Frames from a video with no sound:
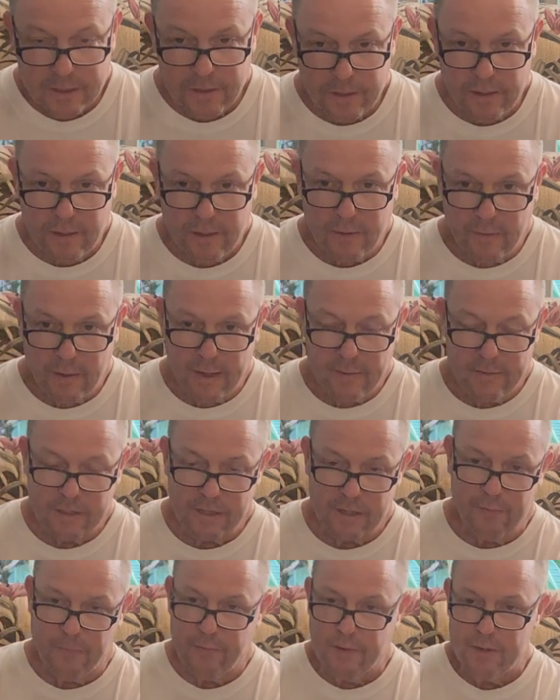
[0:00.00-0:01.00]
you to know. I was
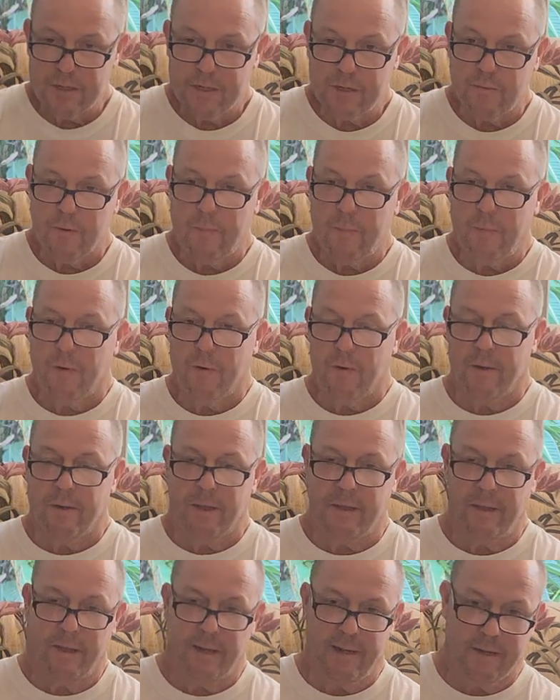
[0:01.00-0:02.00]
the first to report
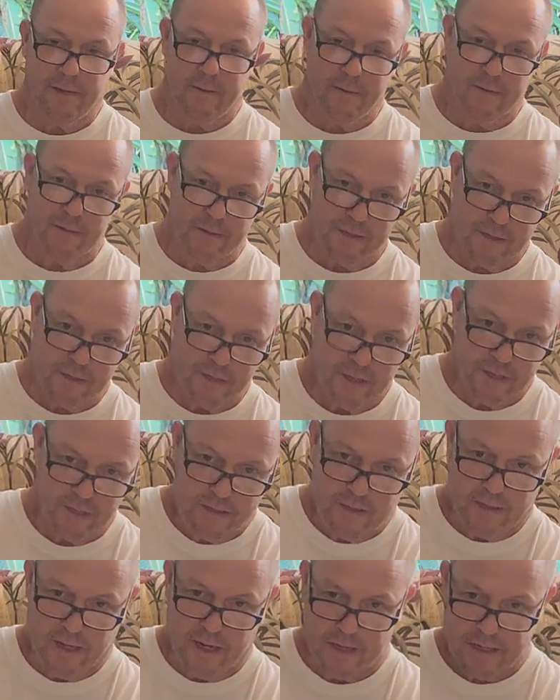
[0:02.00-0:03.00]
on that. Of course,
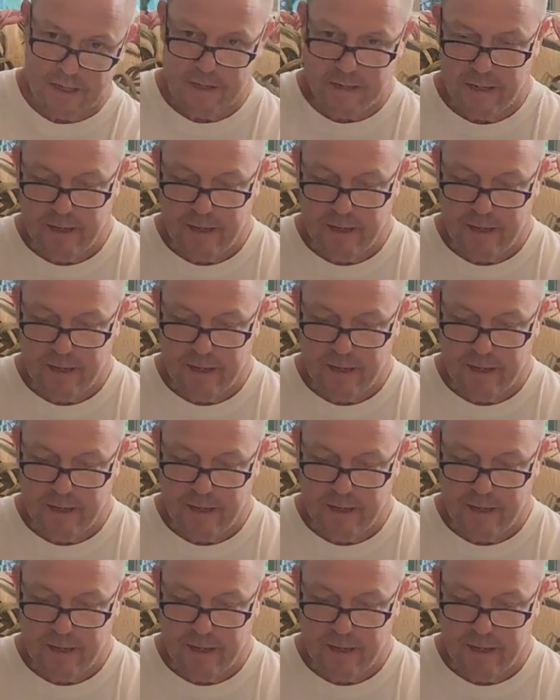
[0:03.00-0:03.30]
Jason